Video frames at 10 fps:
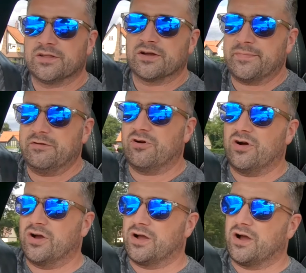don't get me
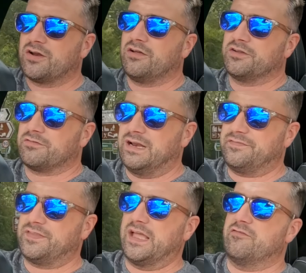wrong, I'd like to have
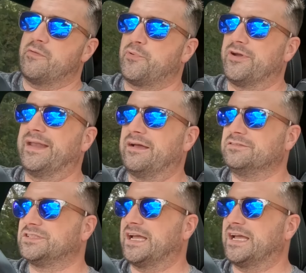left there with a printout